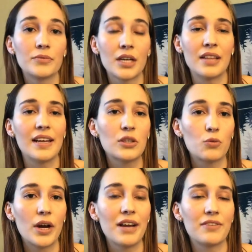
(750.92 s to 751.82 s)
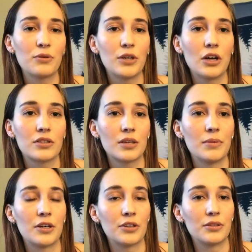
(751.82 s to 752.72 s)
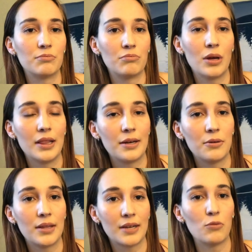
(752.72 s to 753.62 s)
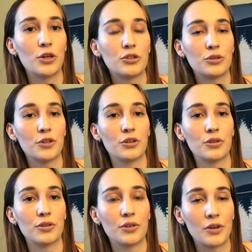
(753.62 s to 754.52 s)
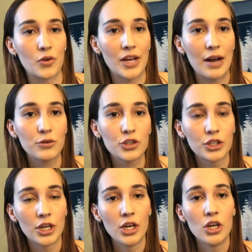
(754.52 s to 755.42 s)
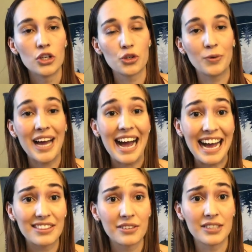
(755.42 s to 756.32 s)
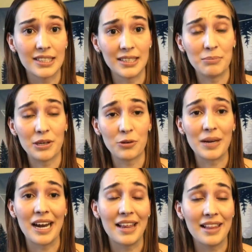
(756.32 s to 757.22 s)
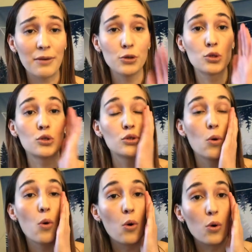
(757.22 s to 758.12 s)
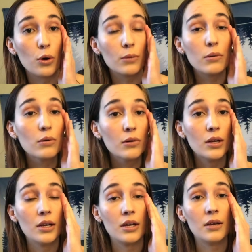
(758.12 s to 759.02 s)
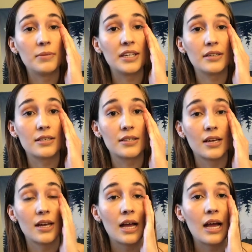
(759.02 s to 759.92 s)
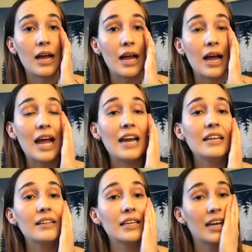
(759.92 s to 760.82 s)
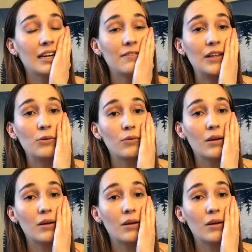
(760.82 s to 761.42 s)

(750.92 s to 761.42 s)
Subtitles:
And that's why I think we got some in our, a little like one or two in our couch. So we had to sleep in our bed, and that was so horrible because anytime anything